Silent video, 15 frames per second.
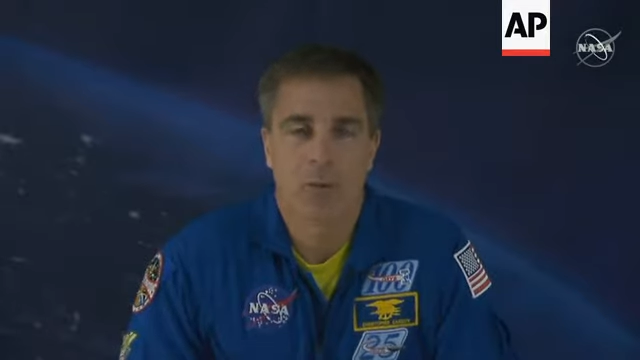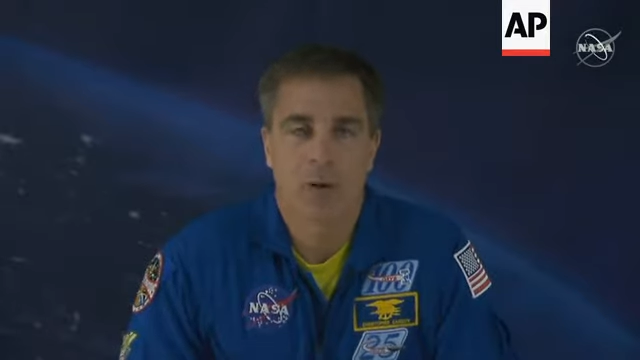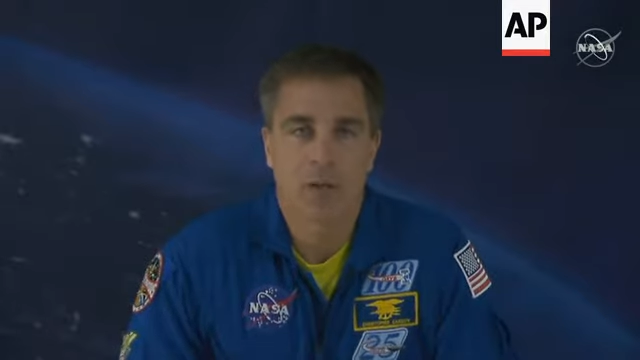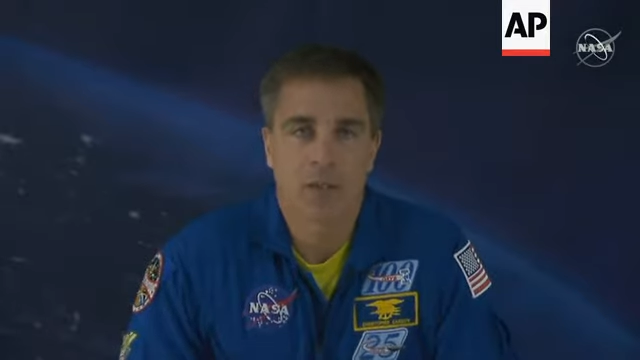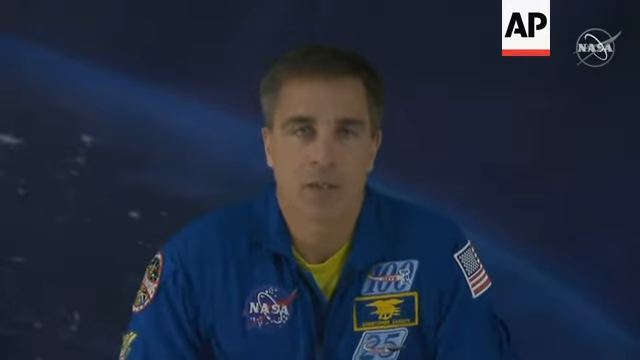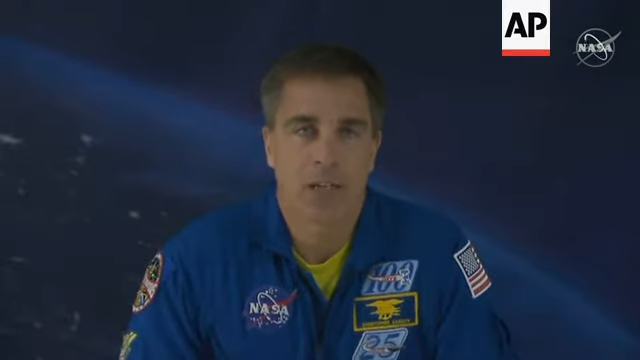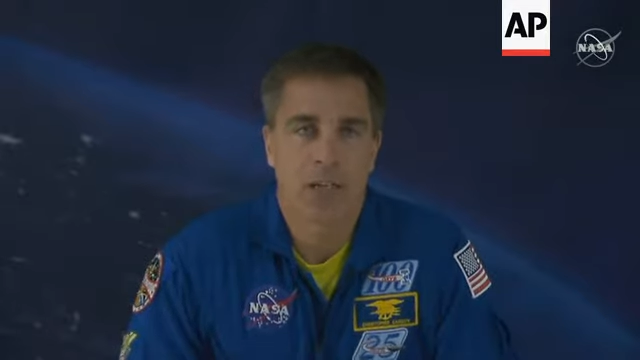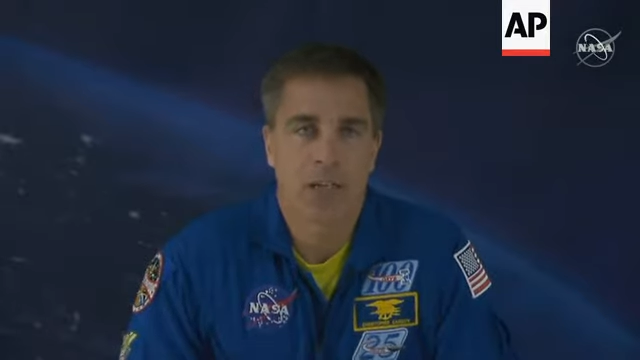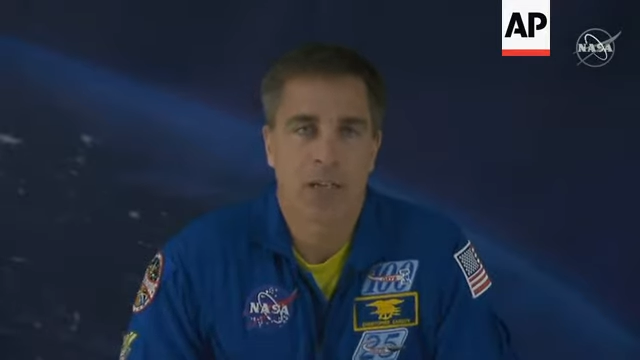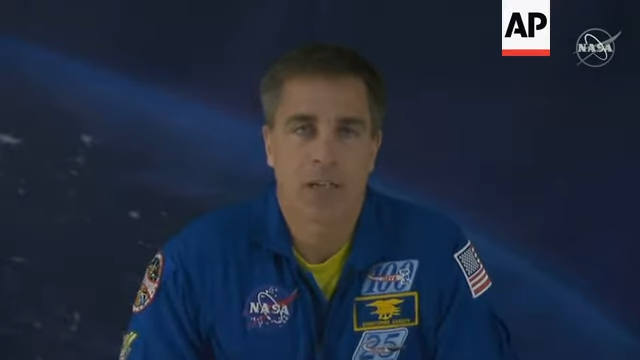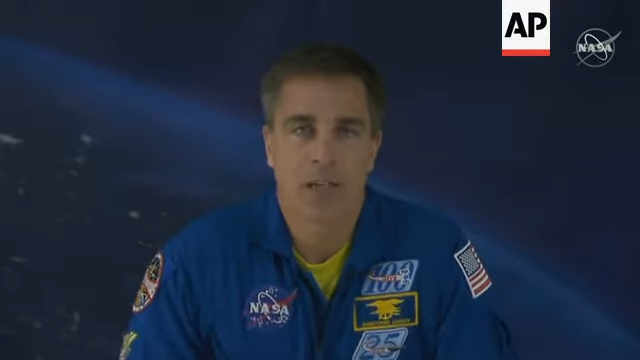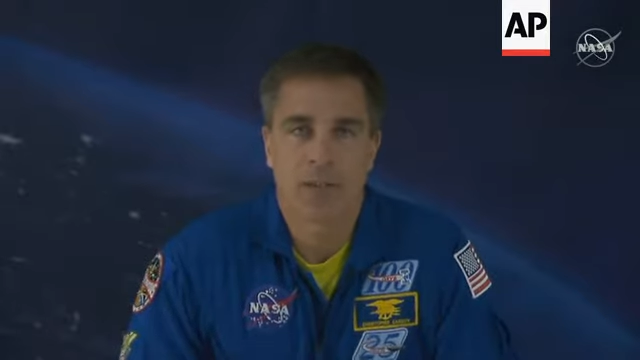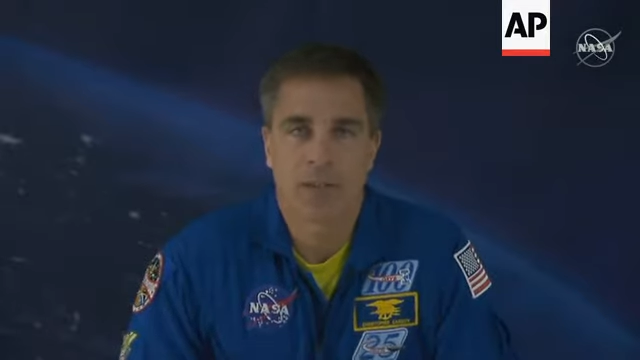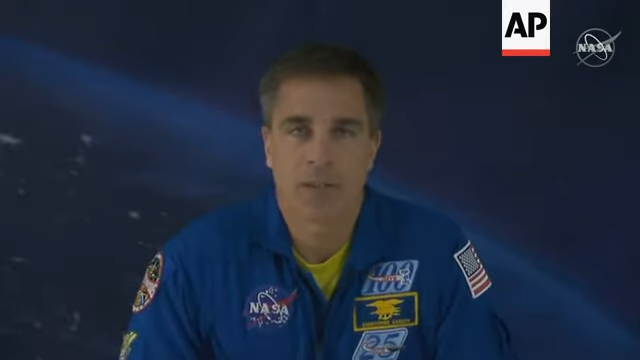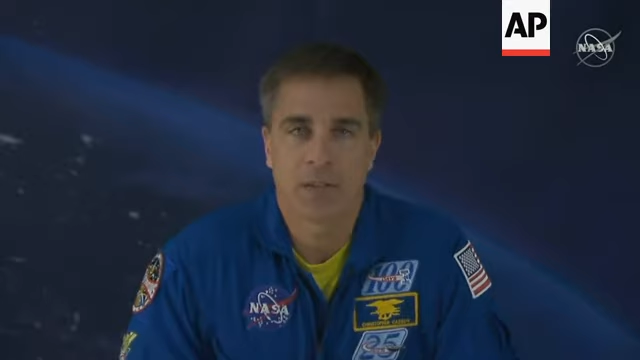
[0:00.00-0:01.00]
washing
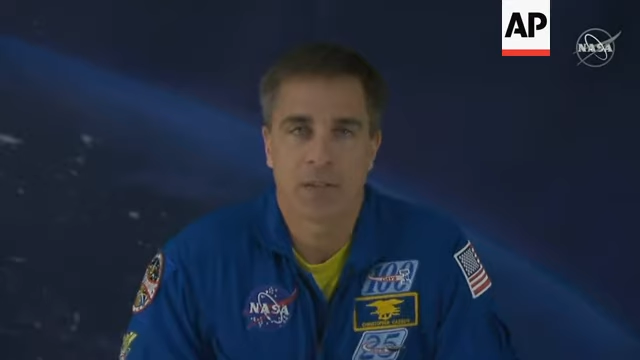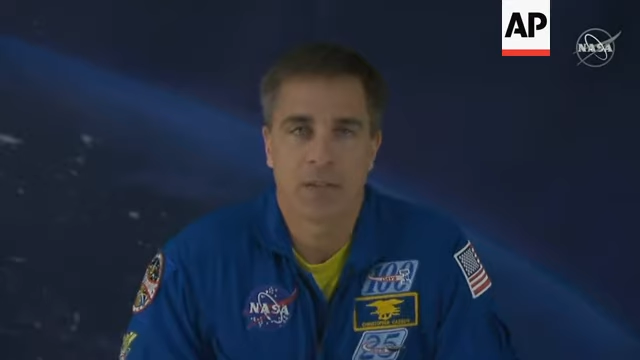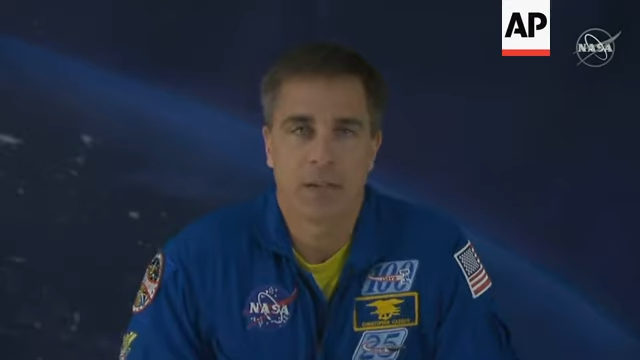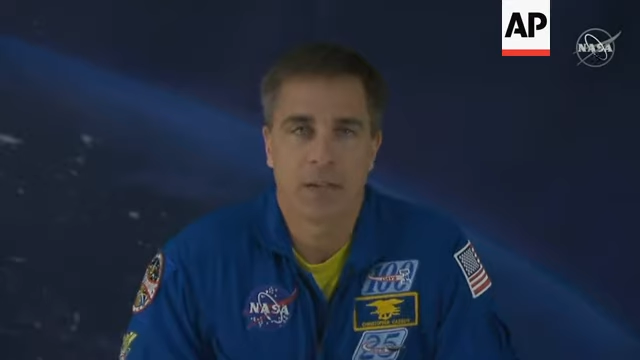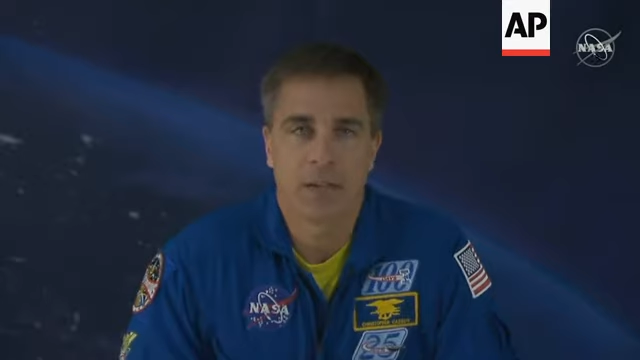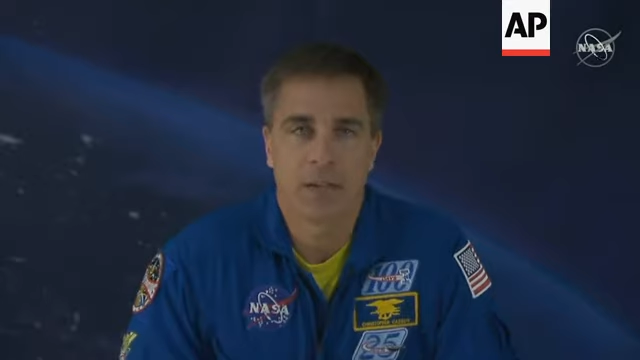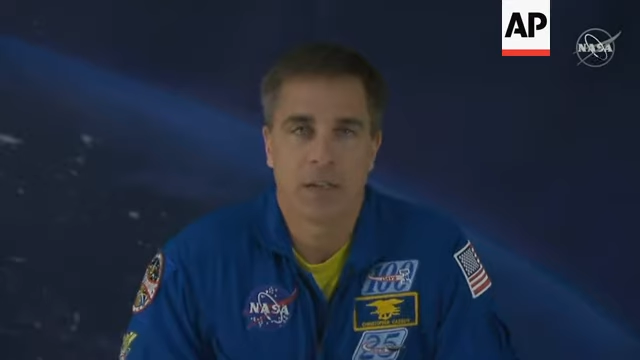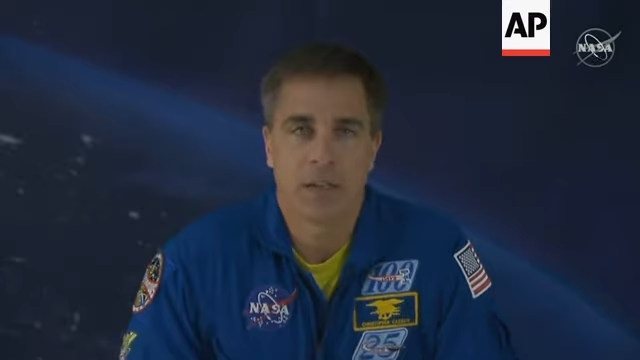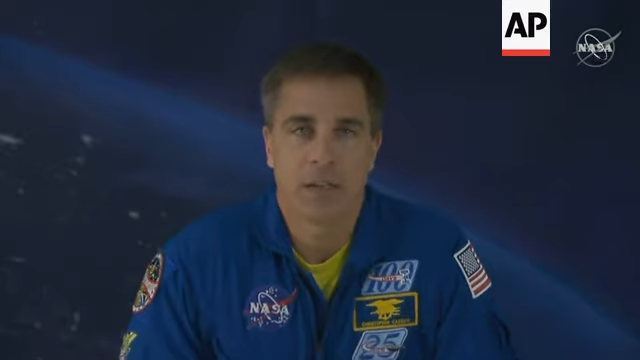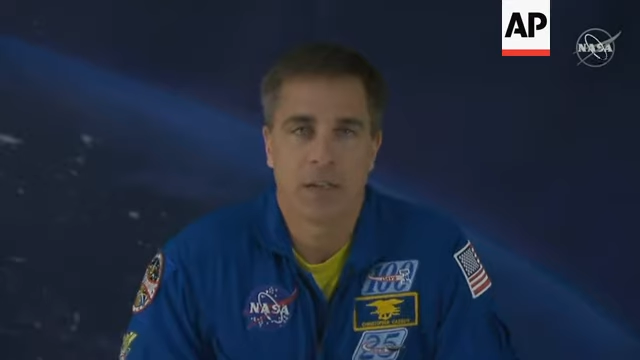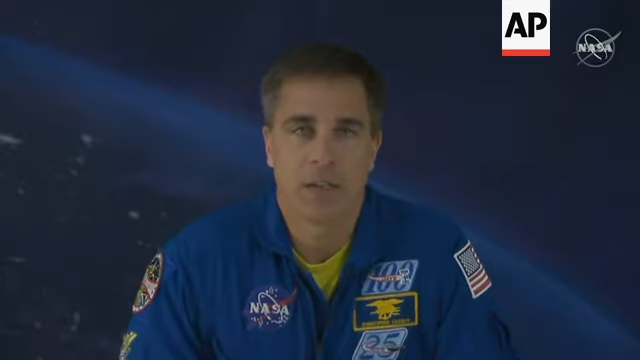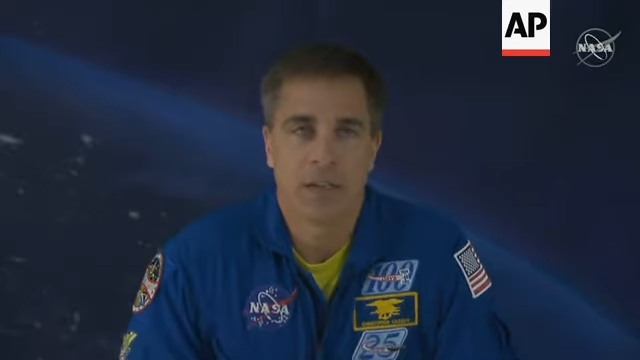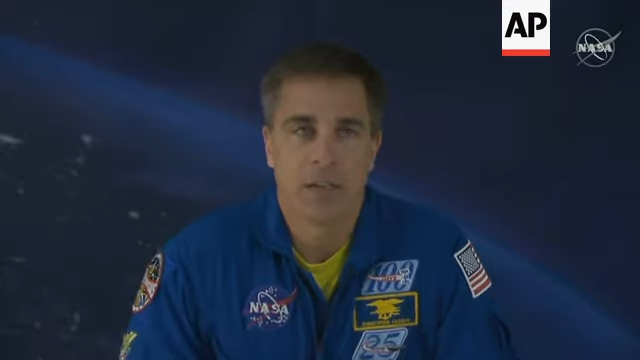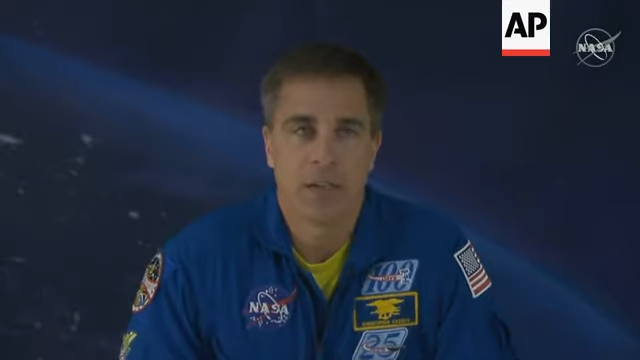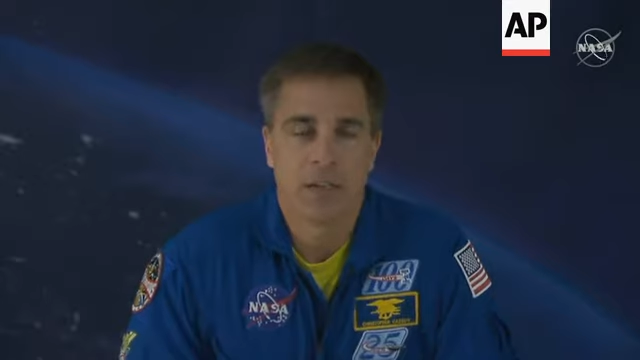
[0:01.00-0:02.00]
hands and and uh,